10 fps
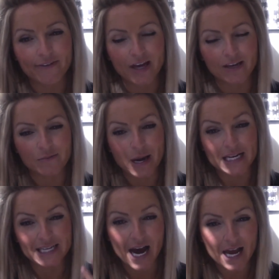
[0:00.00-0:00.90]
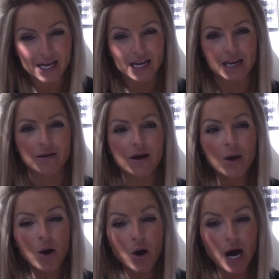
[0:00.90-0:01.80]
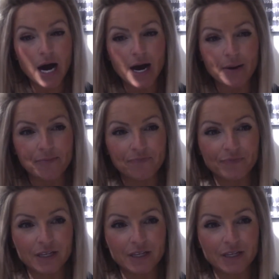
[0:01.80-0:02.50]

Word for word: in my diet and um,